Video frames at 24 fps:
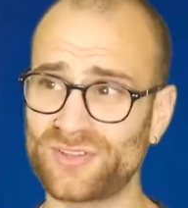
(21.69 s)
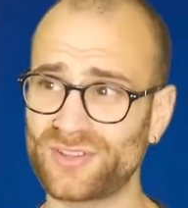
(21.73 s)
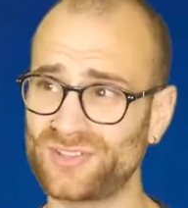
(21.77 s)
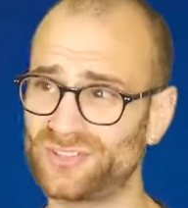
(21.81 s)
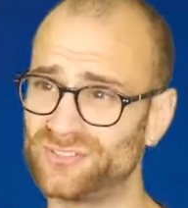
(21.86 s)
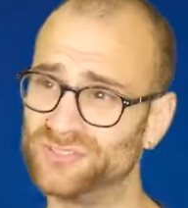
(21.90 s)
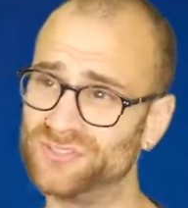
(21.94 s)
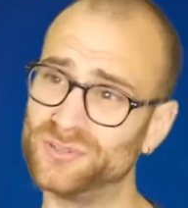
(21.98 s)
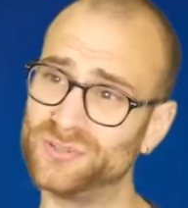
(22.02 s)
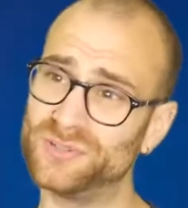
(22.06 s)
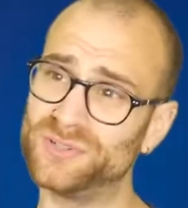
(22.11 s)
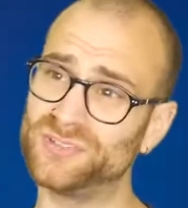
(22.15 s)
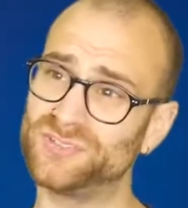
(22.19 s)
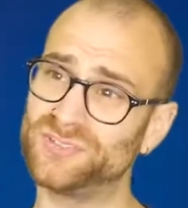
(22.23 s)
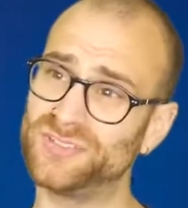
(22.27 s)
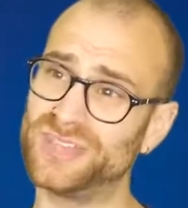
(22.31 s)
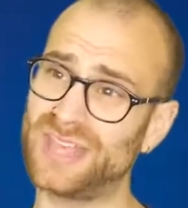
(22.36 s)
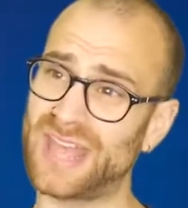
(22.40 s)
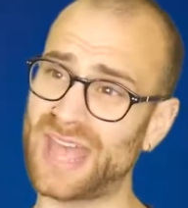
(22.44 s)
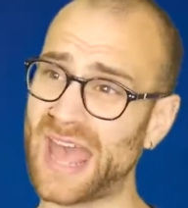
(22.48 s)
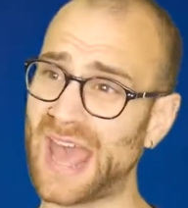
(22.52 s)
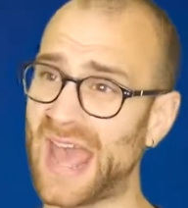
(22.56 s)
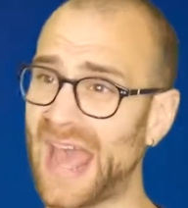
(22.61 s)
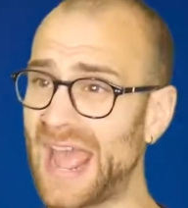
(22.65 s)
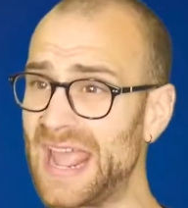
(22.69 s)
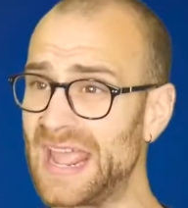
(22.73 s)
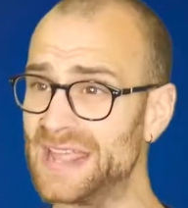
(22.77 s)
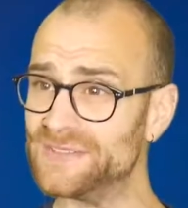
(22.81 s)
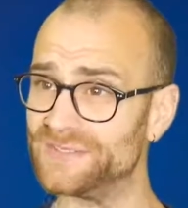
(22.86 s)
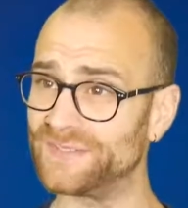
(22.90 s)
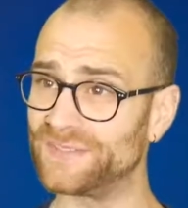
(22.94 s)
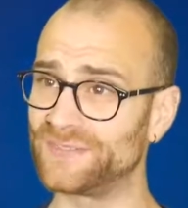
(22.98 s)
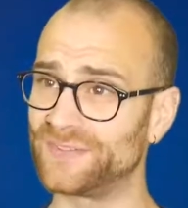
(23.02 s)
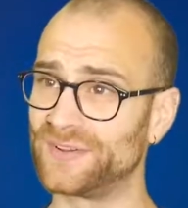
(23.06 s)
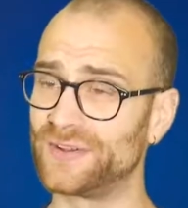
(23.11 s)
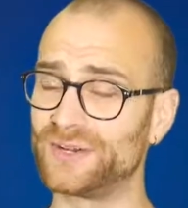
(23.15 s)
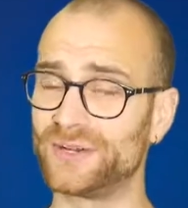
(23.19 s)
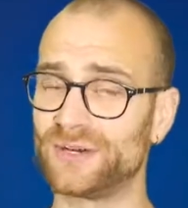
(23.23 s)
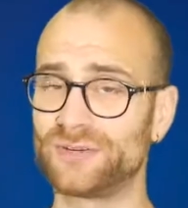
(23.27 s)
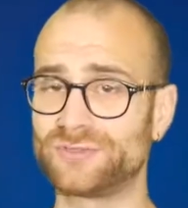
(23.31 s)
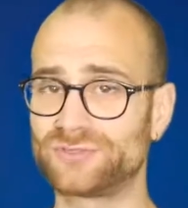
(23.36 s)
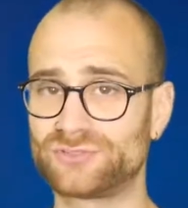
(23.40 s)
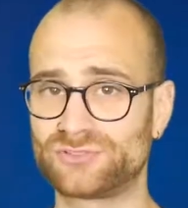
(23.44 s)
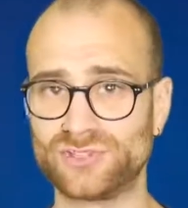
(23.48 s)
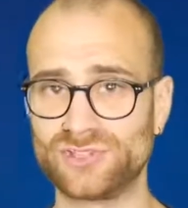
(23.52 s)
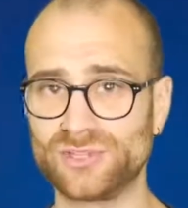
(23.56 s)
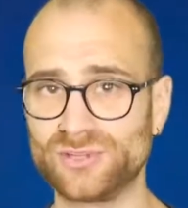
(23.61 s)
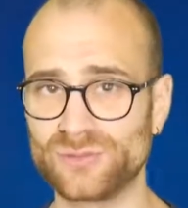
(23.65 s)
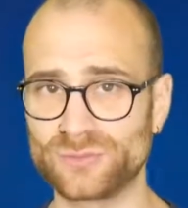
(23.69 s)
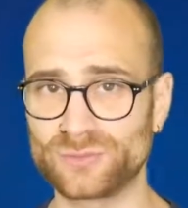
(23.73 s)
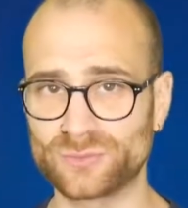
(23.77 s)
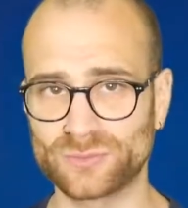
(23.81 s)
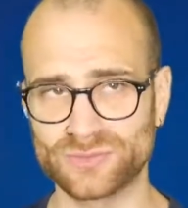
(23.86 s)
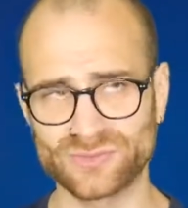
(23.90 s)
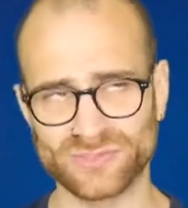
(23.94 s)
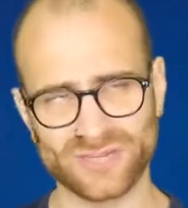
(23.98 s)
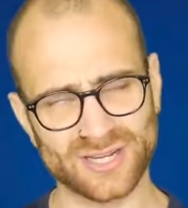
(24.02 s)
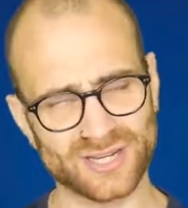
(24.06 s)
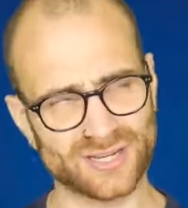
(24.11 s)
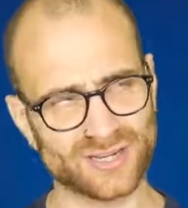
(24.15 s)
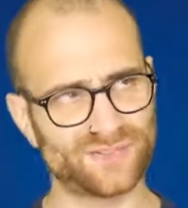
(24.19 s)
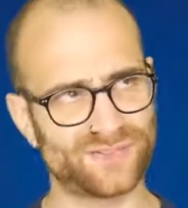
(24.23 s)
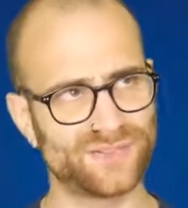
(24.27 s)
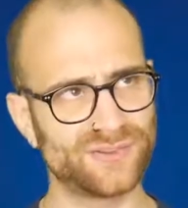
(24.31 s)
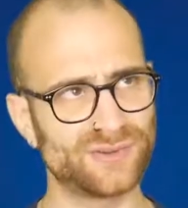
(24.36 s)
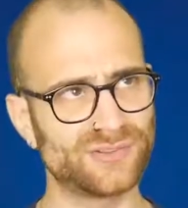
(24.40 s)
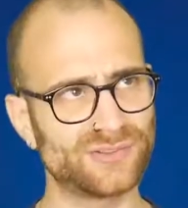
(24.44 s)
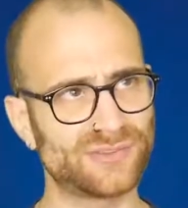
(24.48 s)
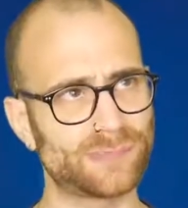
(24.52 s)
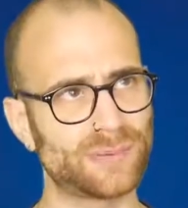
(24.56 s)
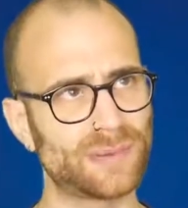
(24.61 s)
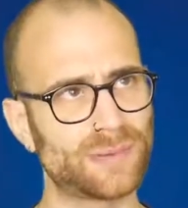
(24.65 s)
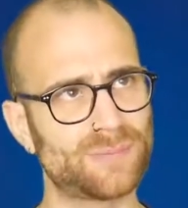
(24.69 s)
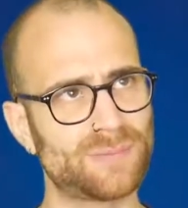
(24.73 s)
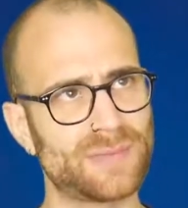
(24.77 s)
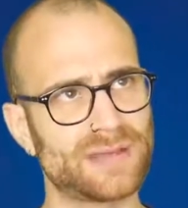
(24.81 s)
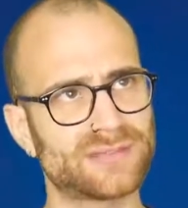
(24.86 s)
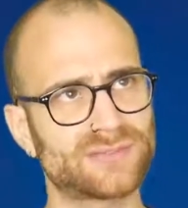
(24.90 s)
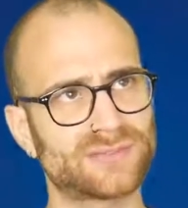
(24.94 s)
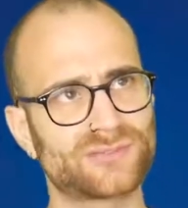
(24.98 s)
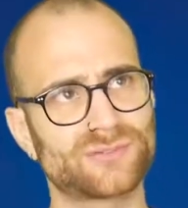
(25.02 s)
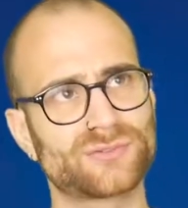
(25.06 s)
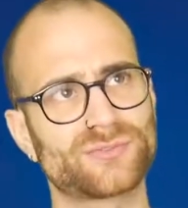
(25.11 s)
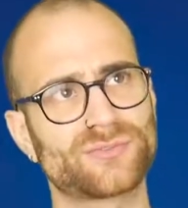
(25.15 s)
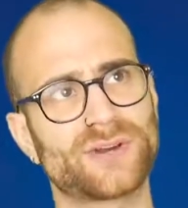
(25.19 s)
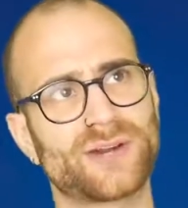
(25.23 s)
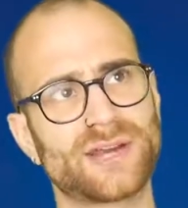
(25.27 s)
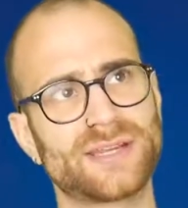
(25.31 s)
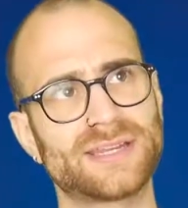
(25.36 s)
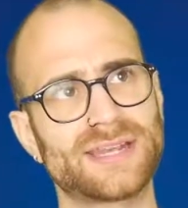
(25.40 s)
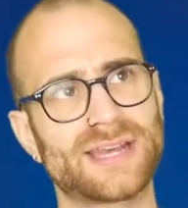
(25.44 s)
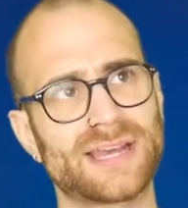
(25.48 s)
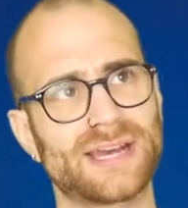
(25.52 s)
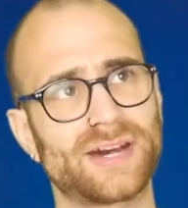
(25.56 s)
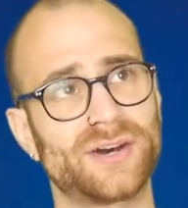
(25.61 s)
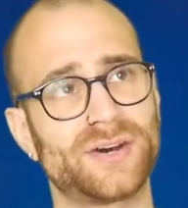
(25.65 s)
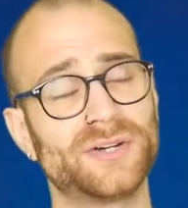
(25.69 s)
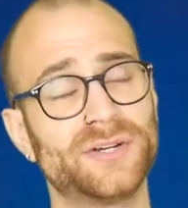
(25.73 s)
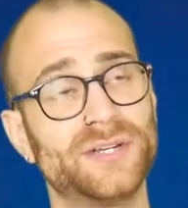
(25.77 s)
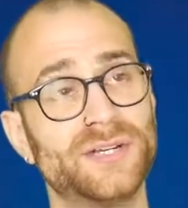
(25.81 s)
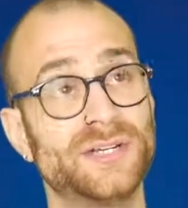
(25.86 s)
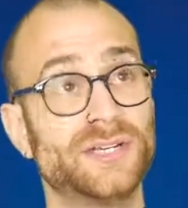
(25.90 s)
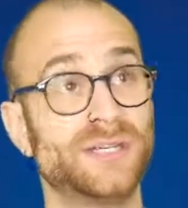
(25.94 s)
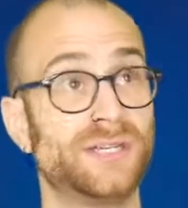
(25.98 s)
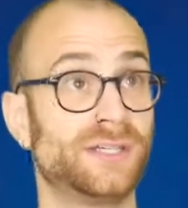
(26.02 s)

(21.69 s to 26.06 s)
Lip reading: as soon as the 8th of June, which kind of feels a bit mental right now.